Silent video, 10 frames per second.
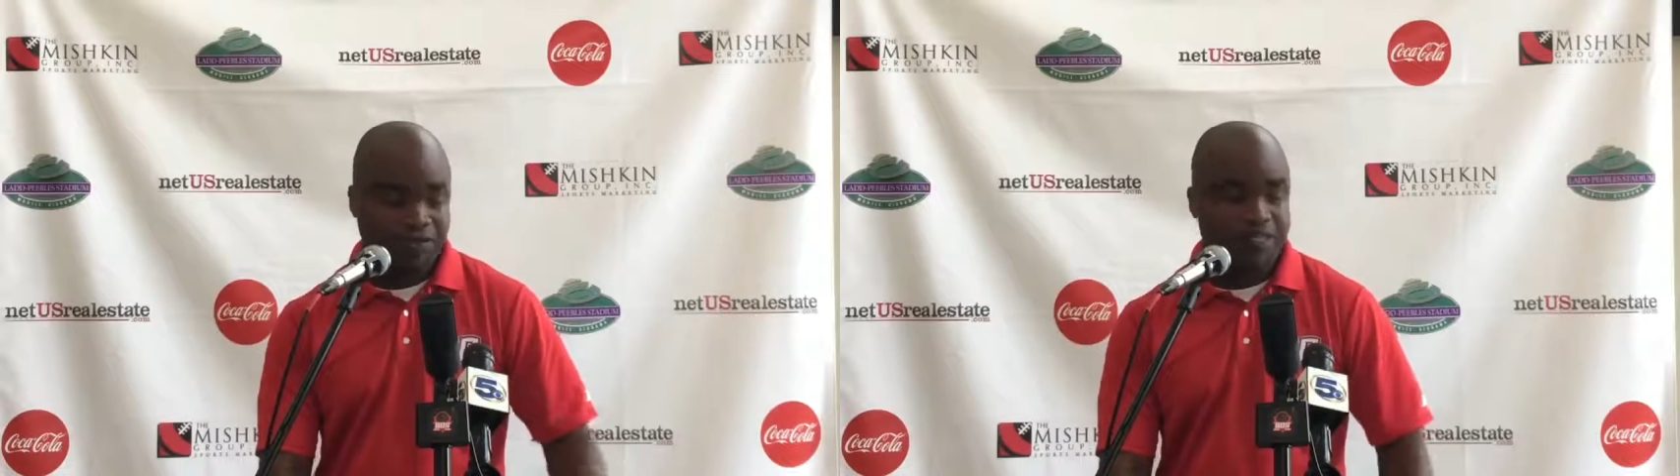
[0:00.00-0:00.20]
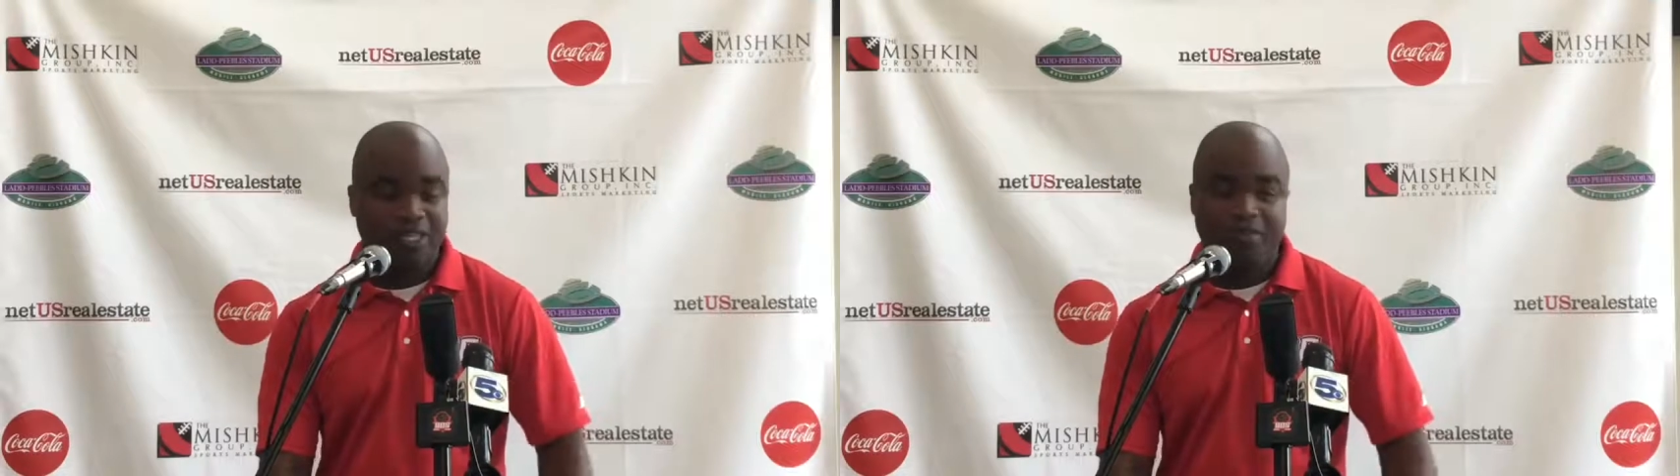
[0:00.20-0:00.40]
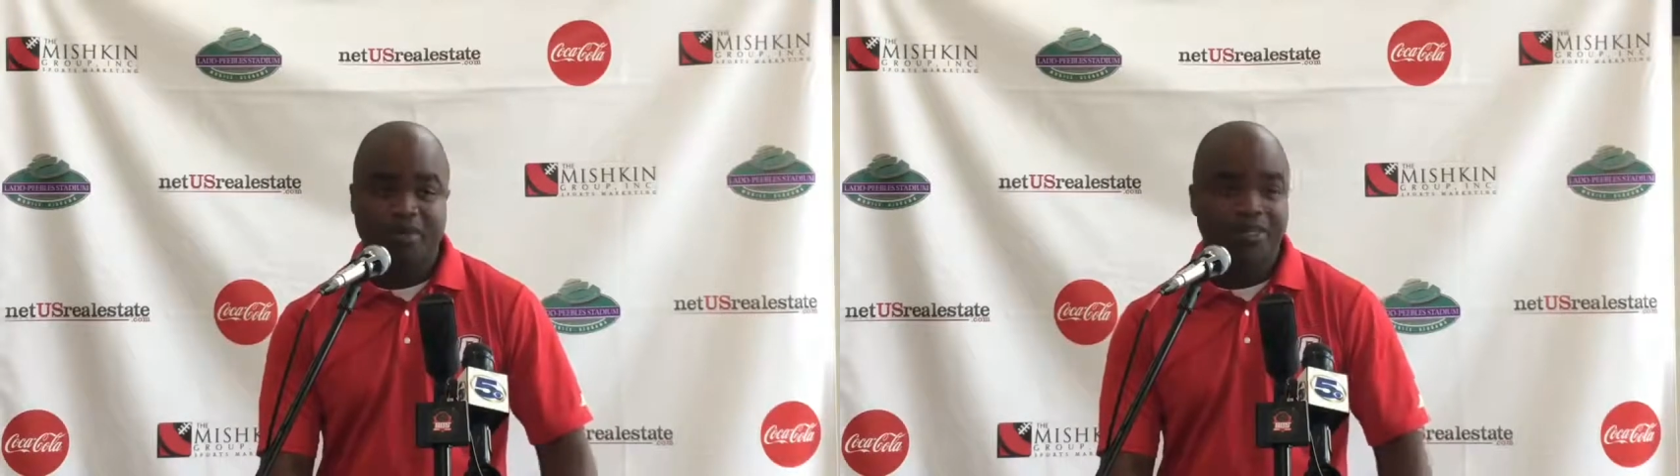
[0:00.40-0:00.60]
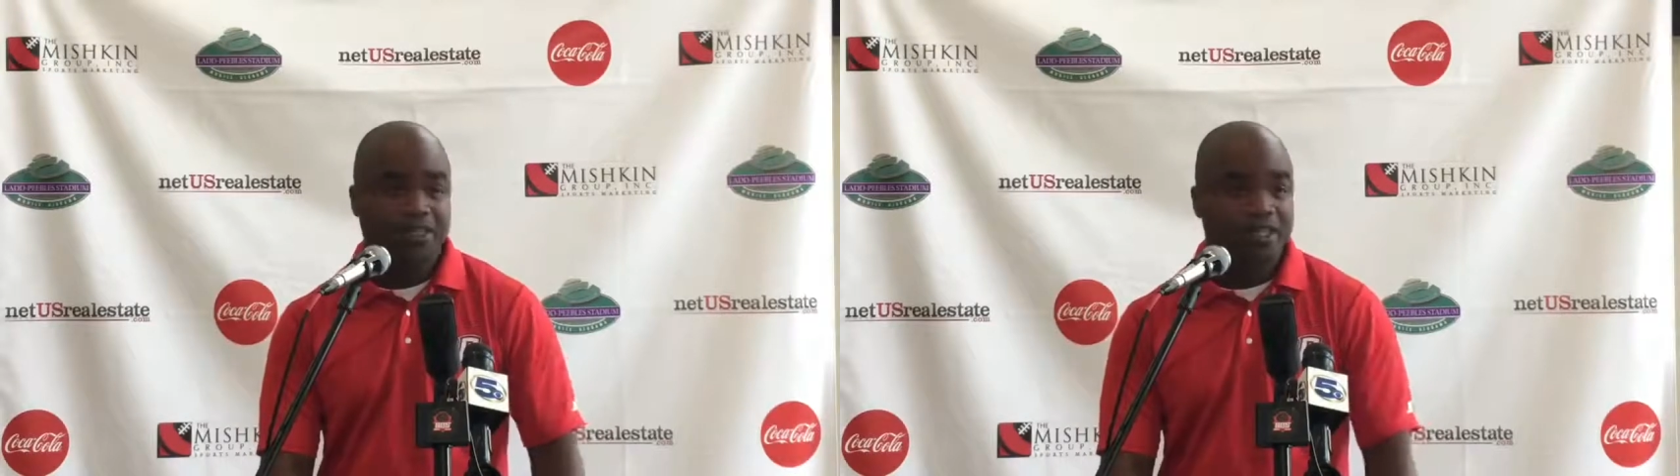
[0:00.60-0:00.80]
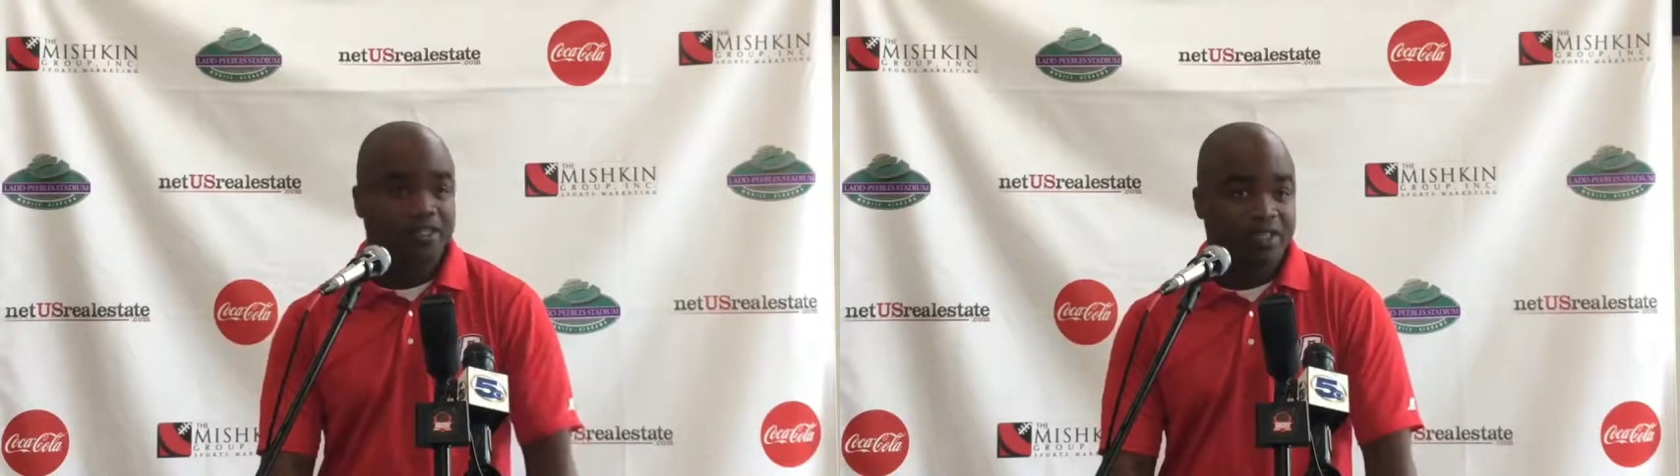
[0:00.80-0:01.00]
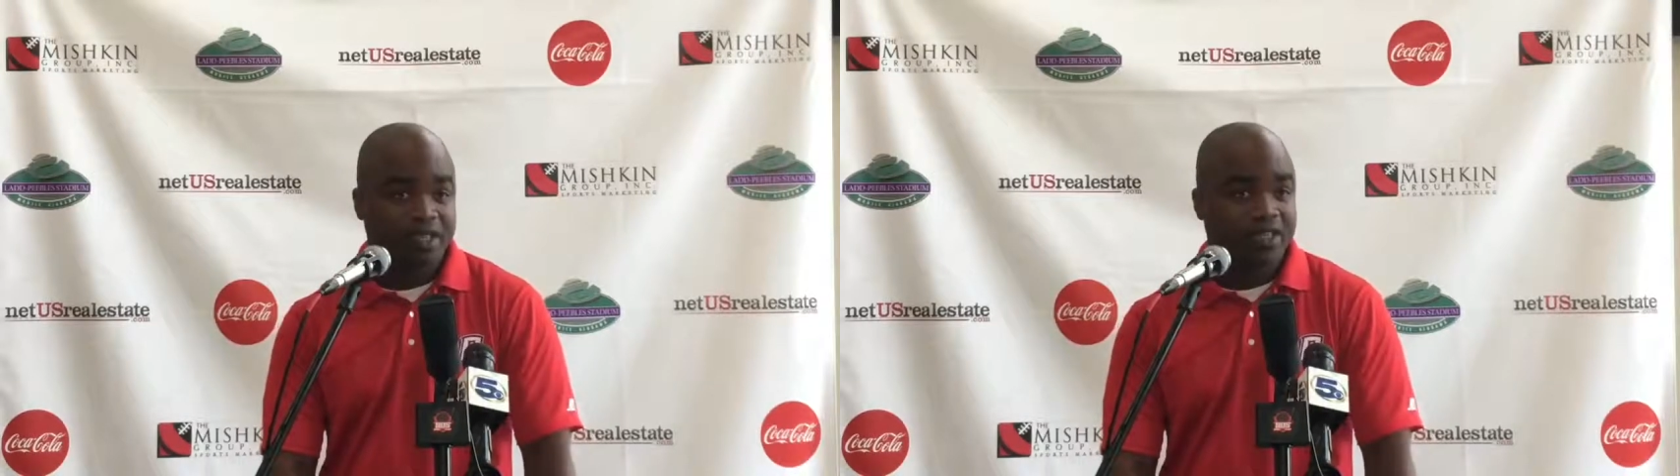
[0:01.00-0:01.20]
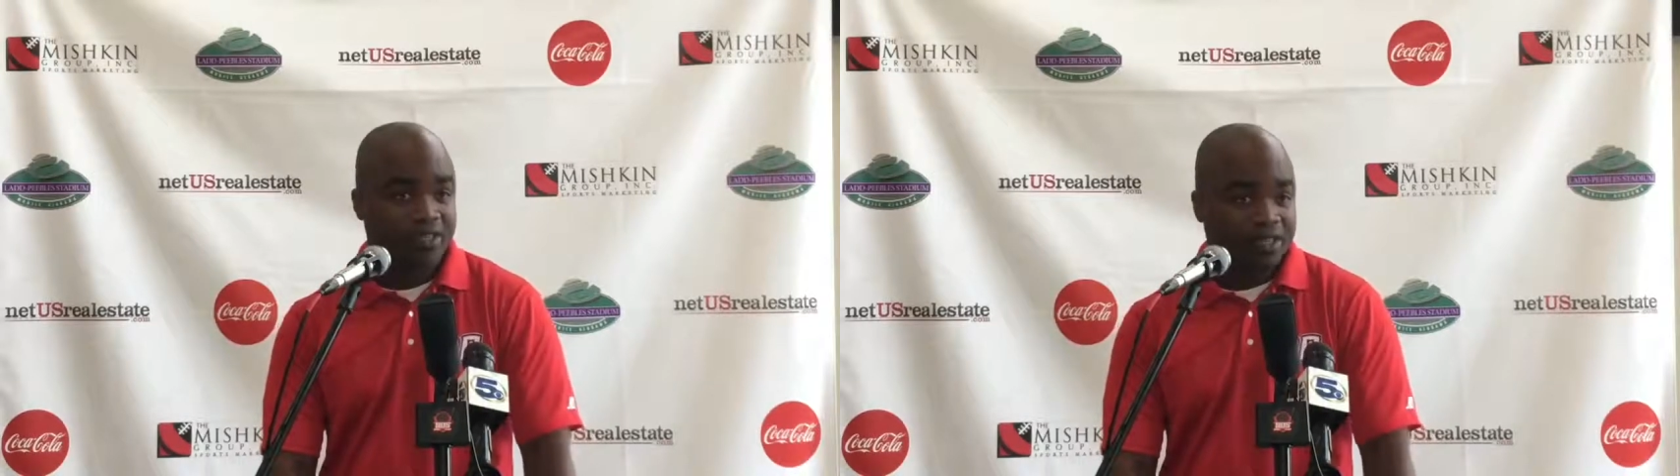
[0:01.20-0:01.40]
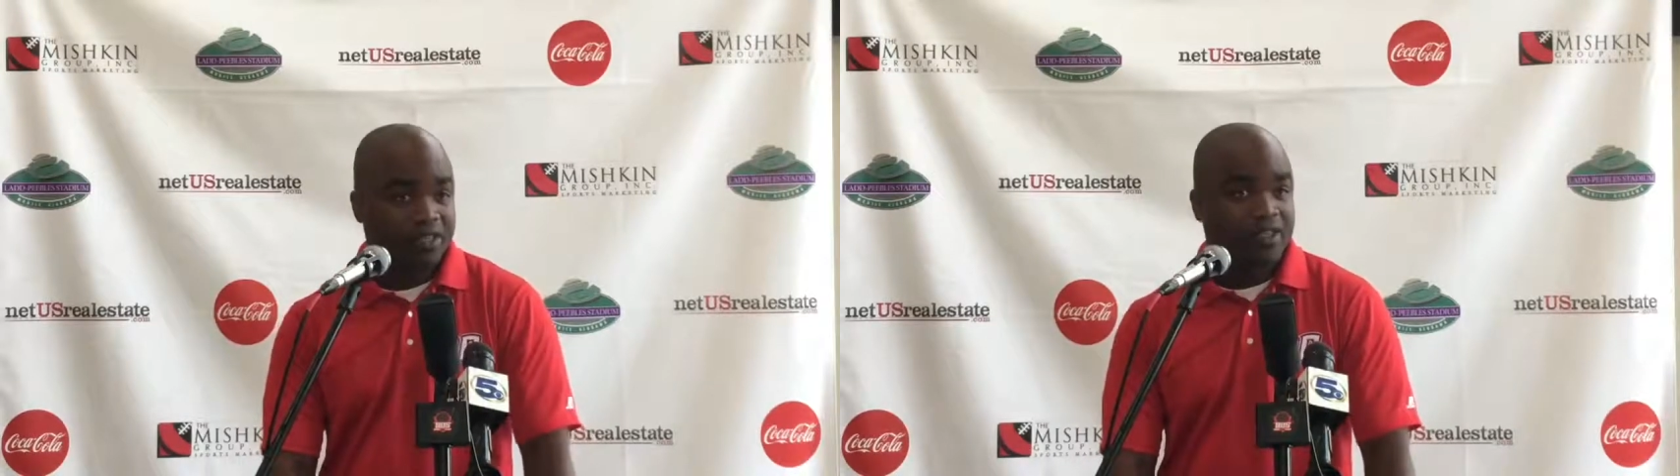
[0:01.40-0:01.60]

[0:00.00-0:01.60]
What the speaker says: reset button the next day,